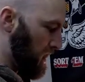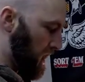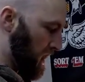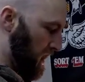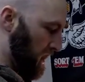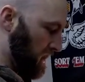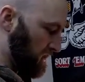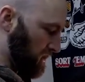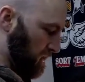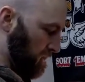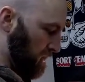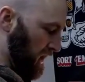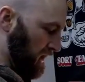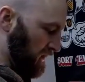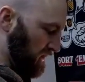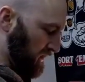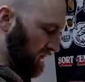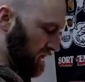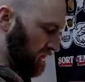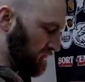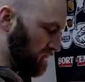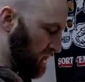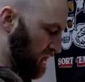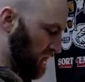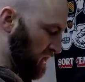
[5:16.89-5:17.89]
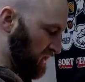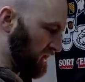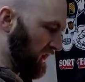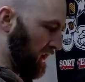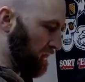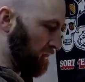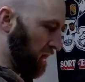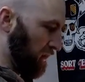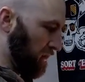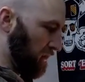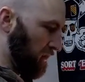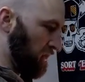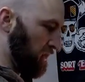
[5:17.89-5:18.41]
And so basically I'm going to do the
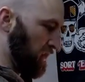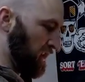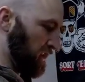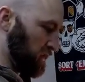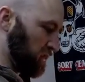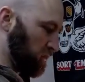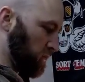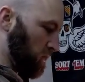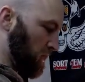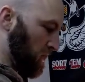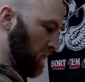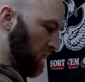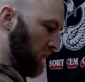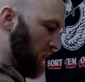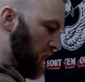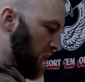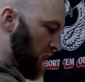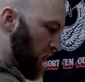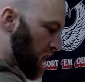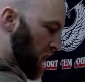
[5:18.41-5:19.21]
same thing with this one.